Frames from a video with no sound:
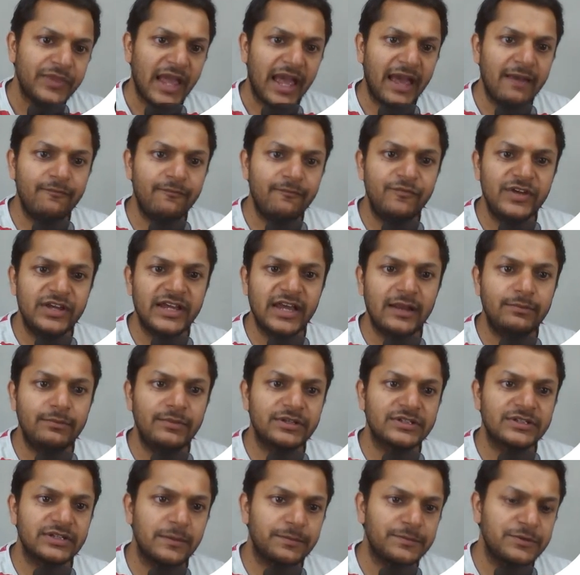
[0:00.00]
MV can be
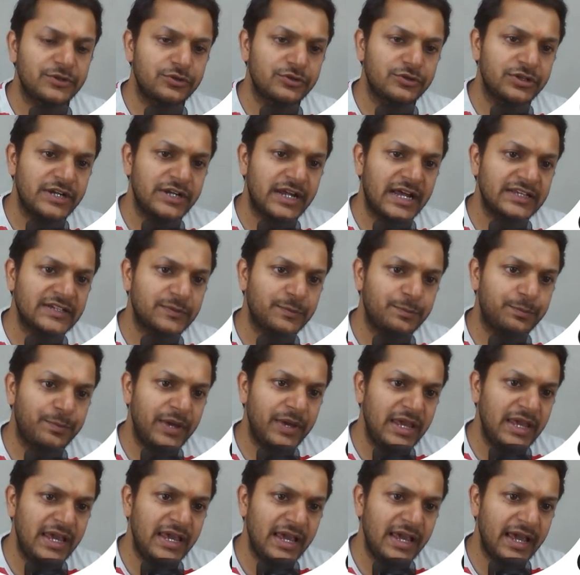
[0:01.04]
substituted as
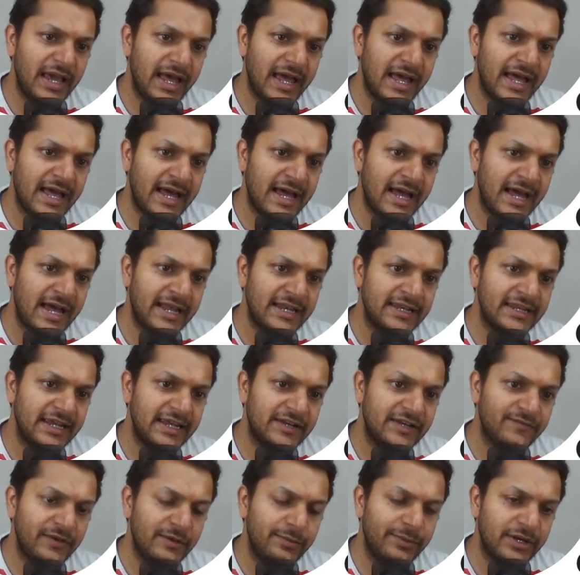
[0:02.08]
P and
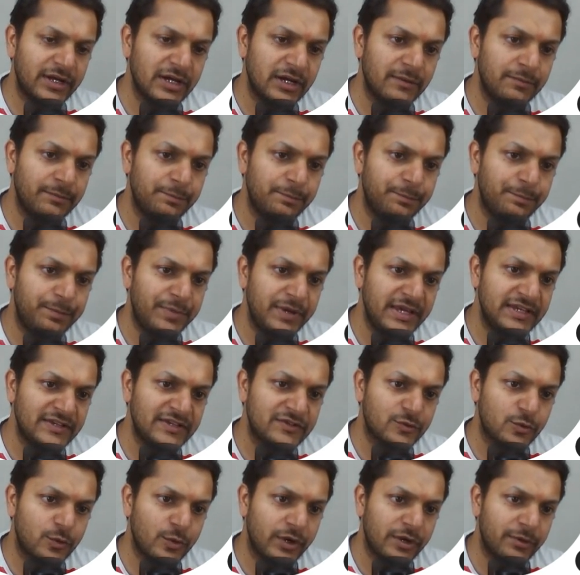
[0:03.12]
it will become P
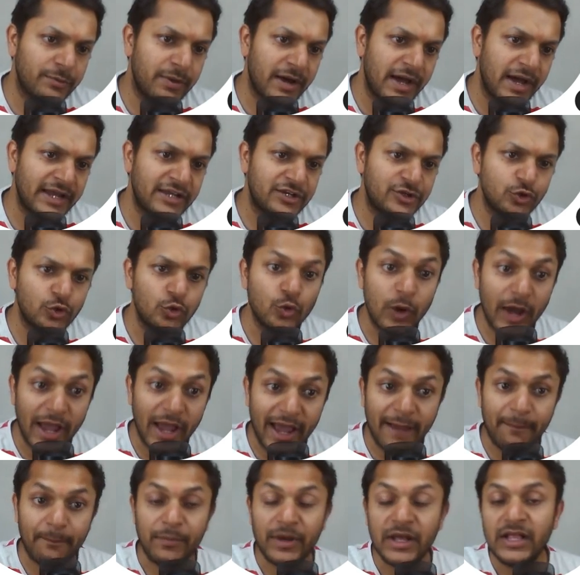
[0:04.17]
square by
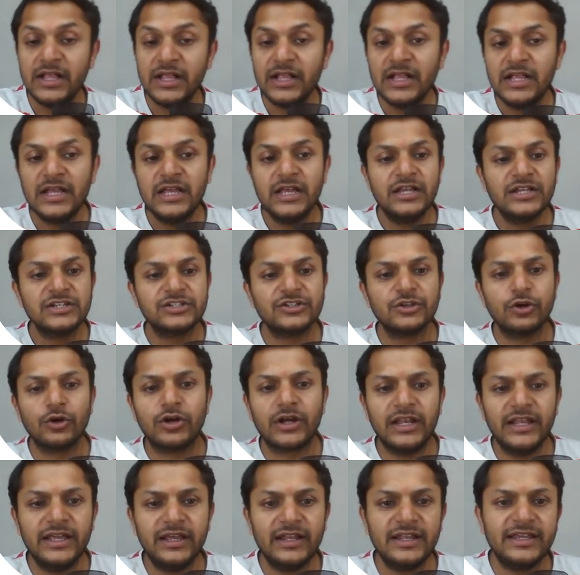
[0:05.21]
2M. So
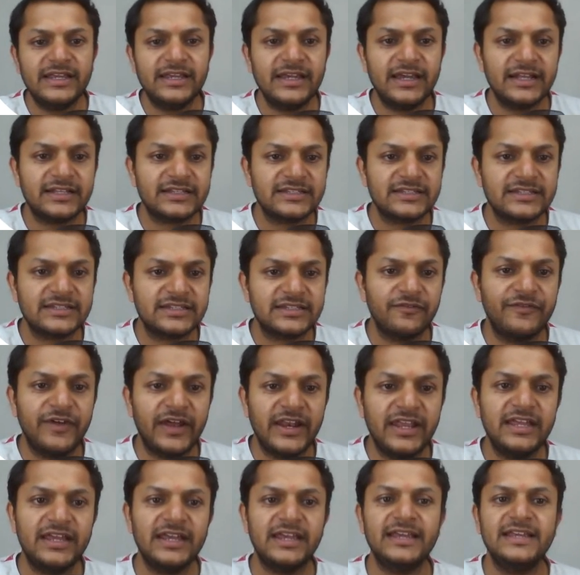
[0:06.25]
clearly it's a
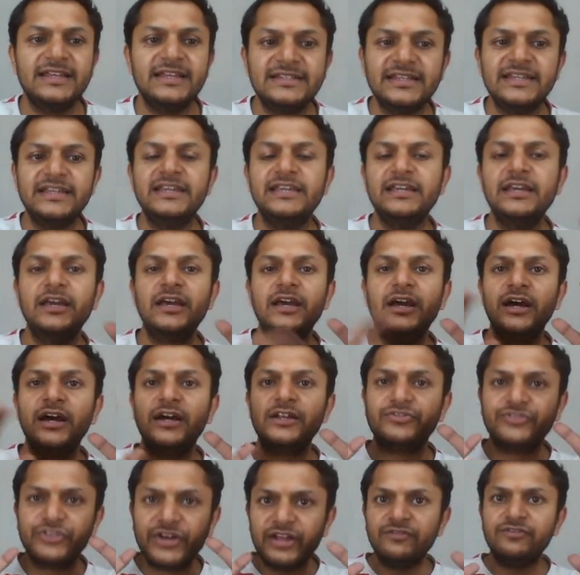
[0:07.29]
very easy
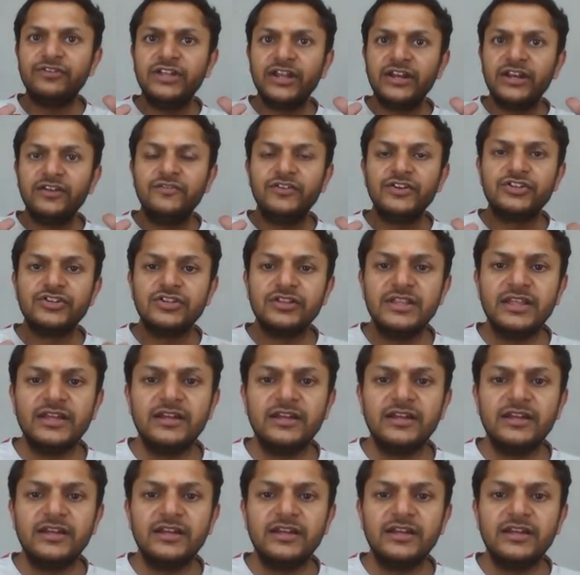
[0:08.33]
derivation